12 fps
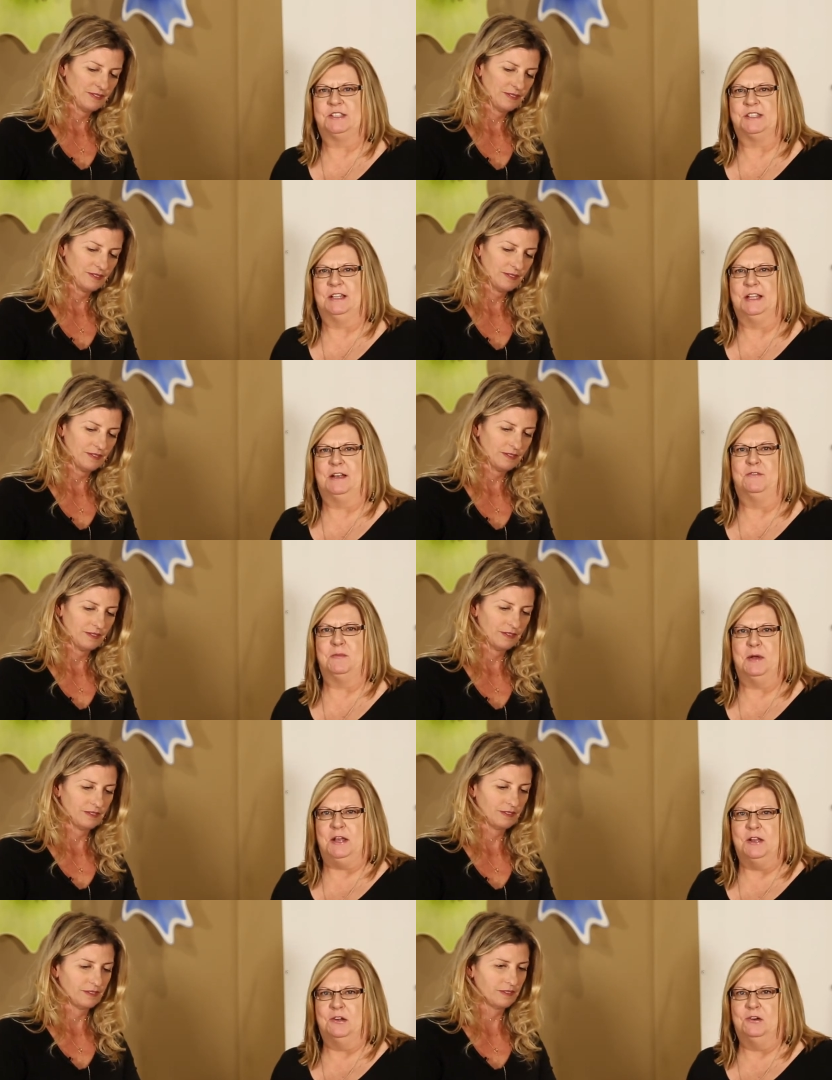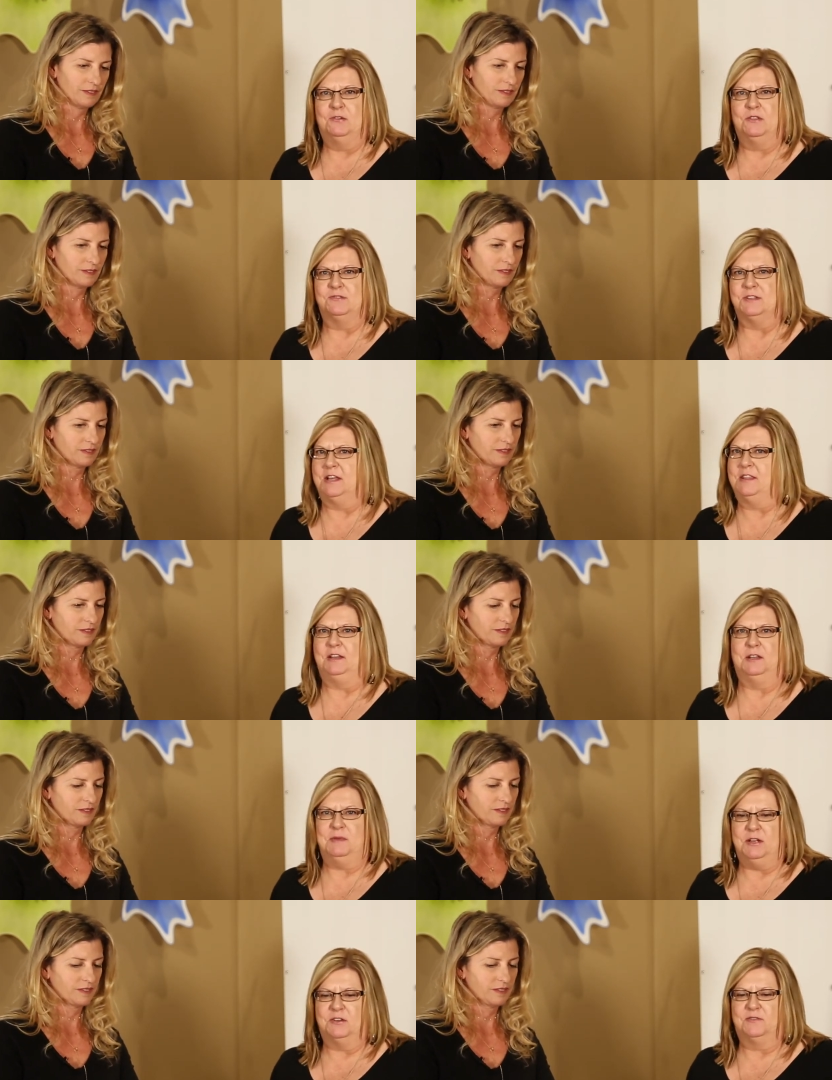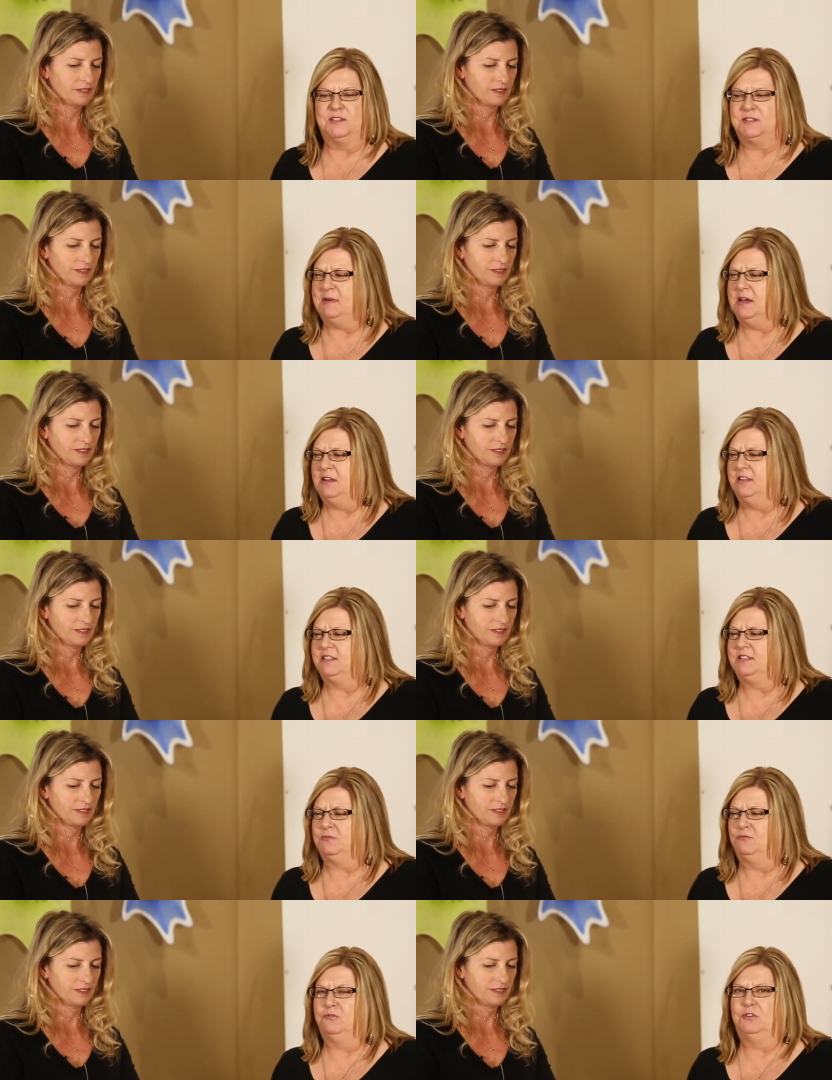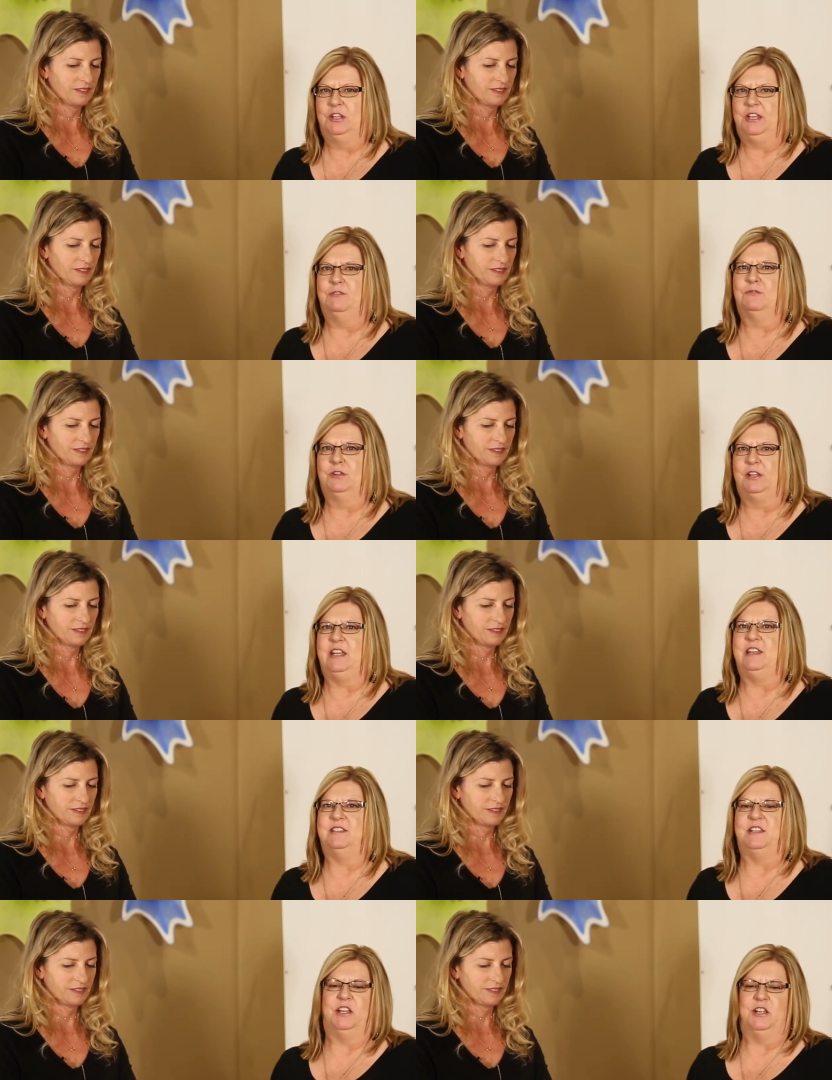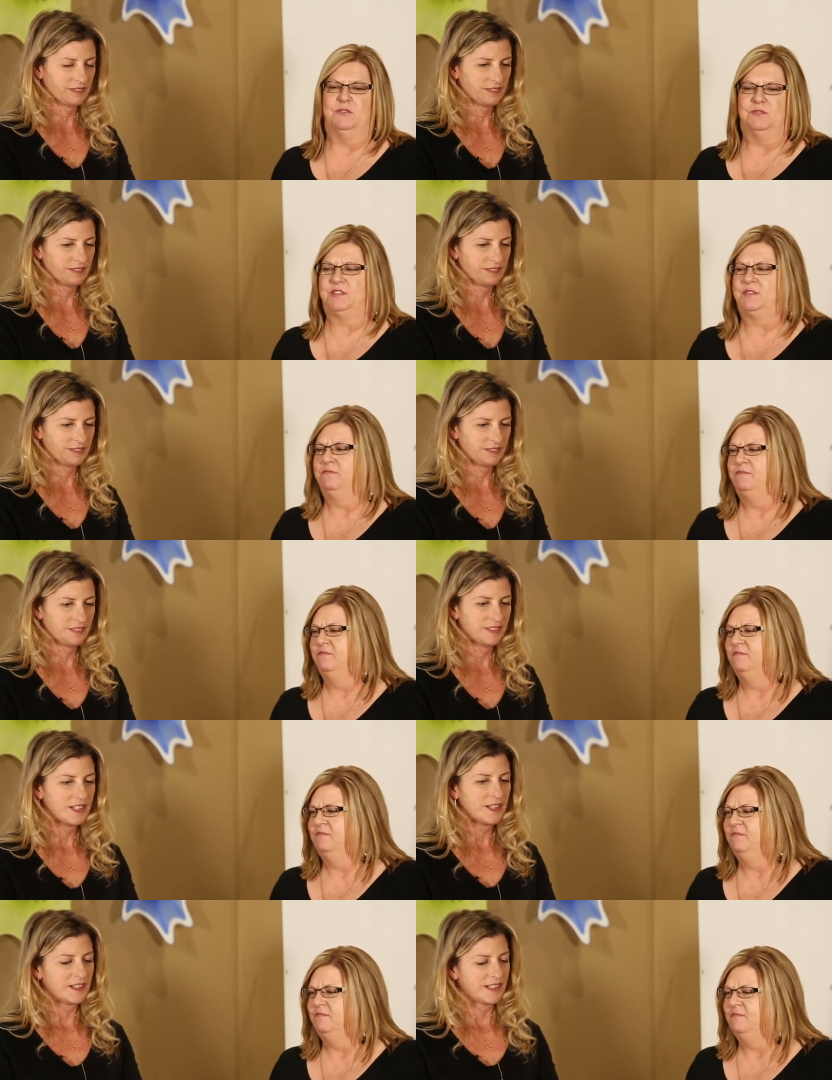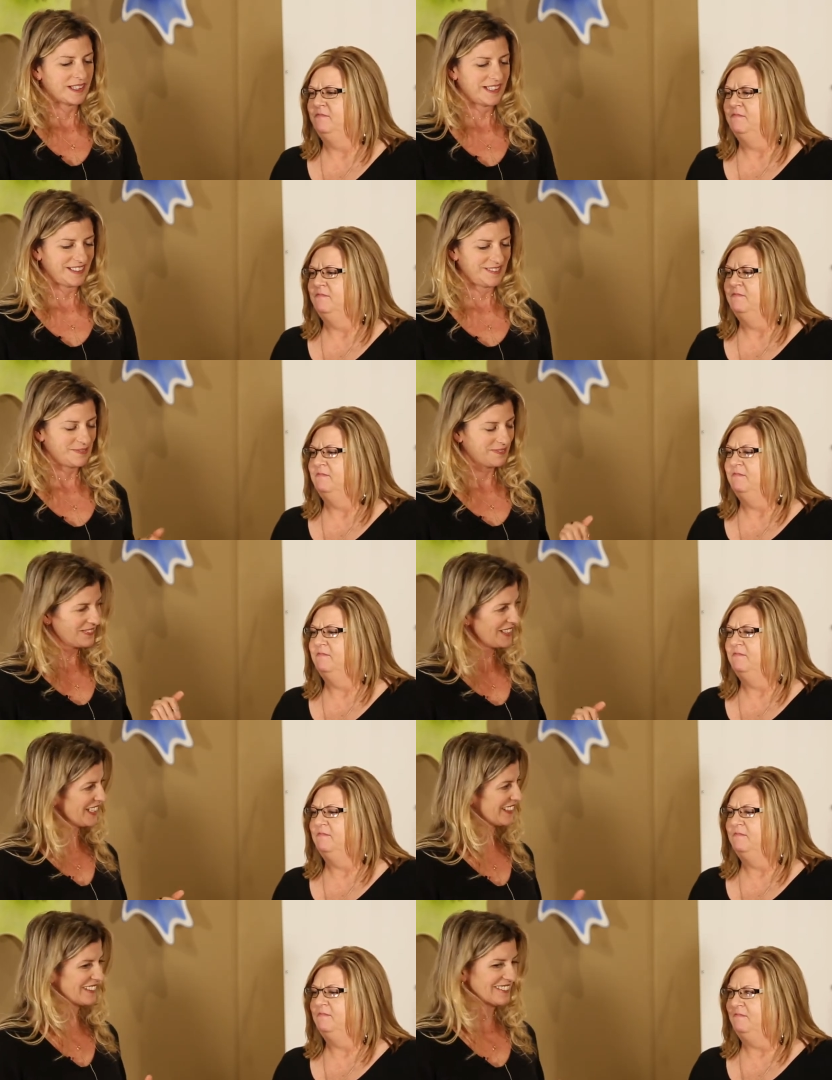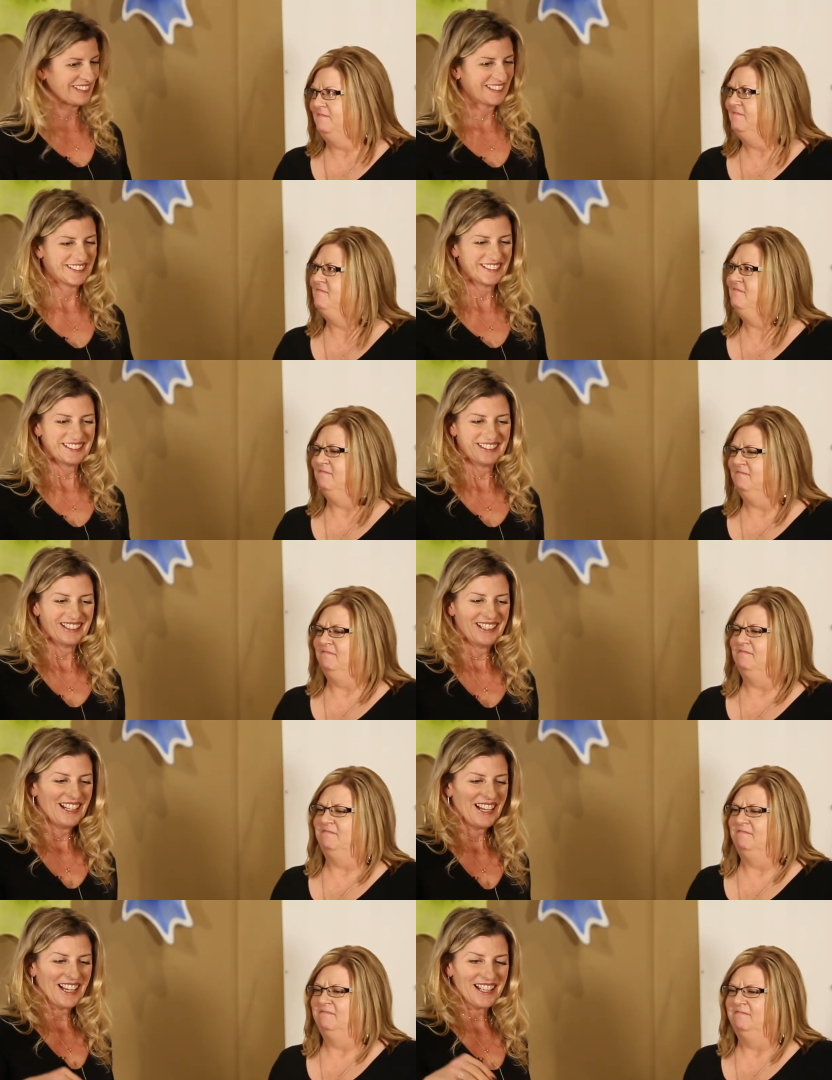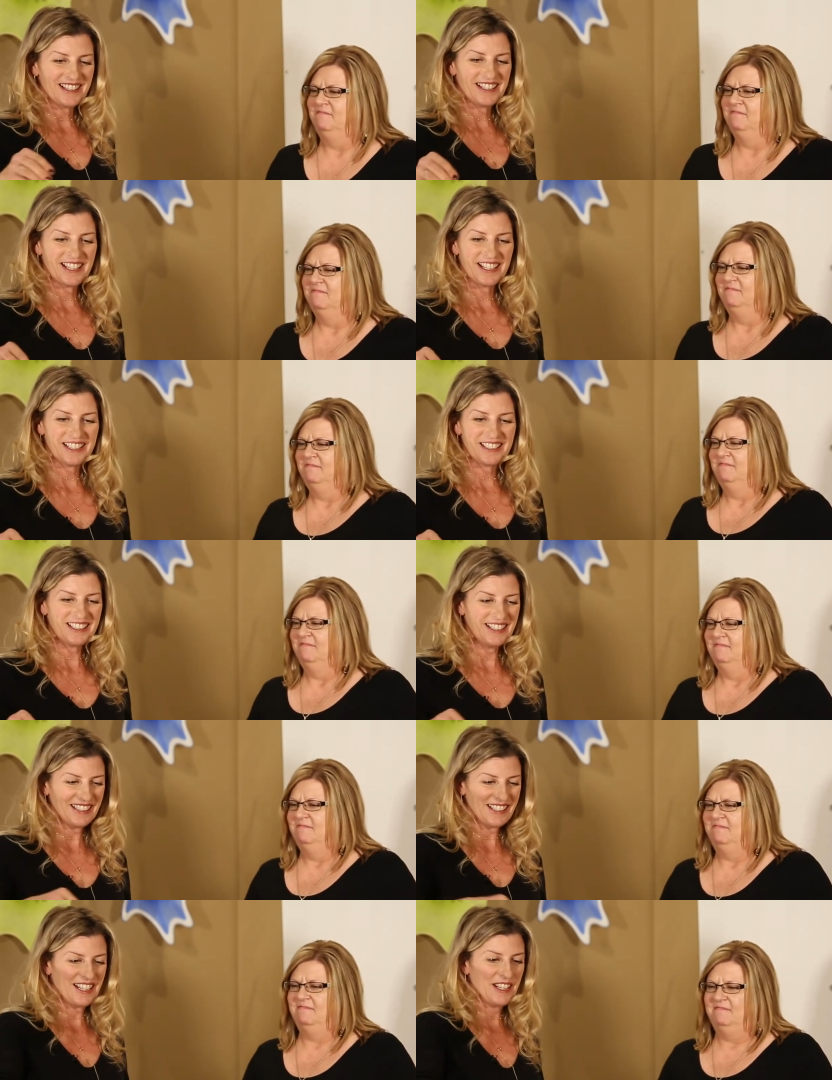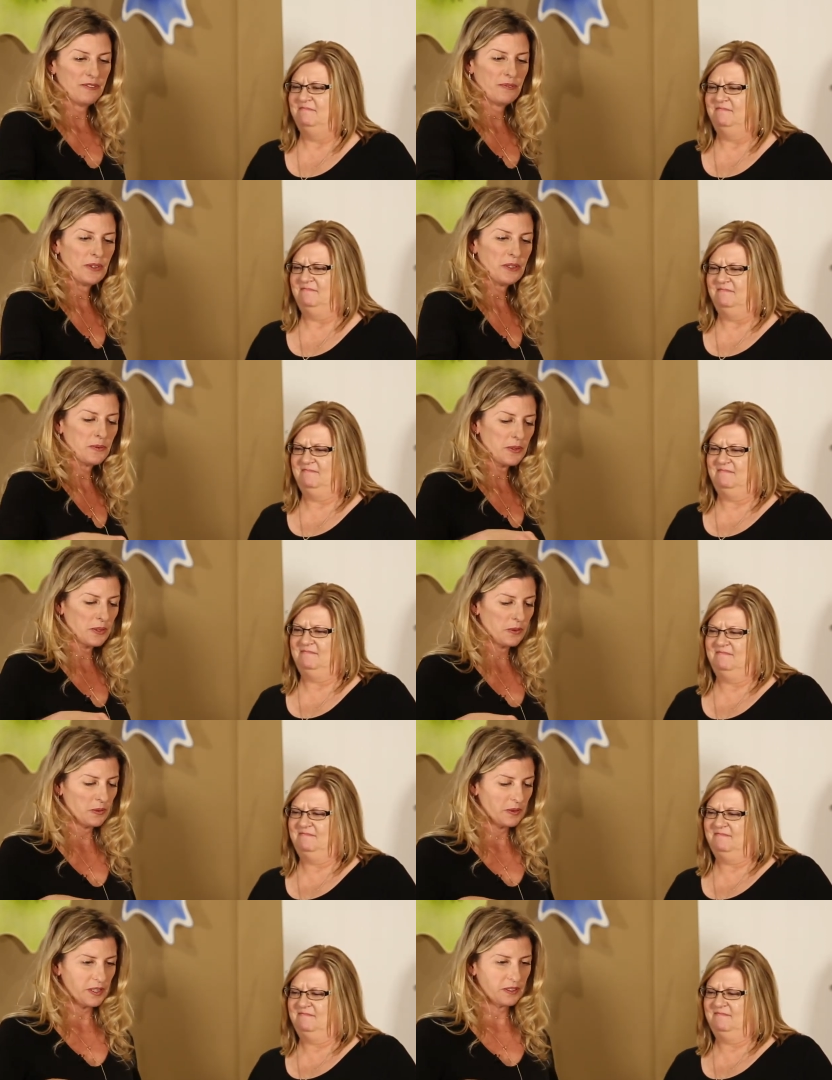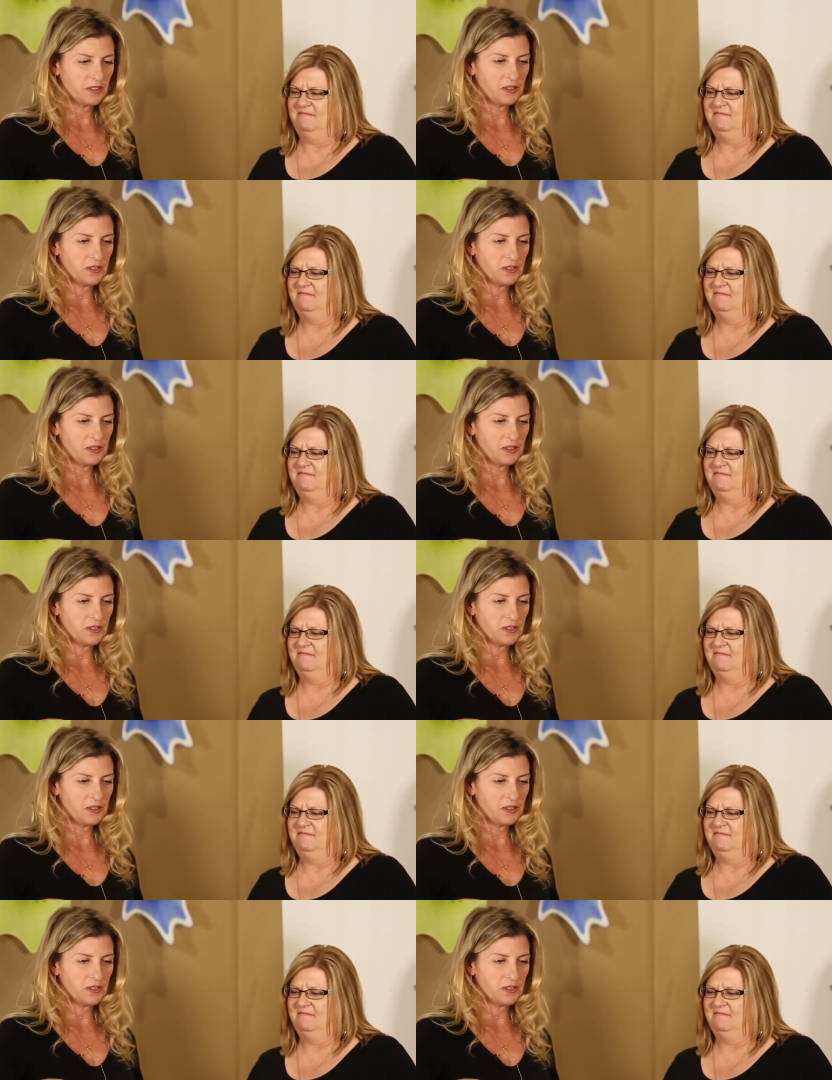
Speaker 1: just to let everybody know, there's nothing to be nervous about. It's really, really easy to use.
Speaker 2: Thanks. And then if we were going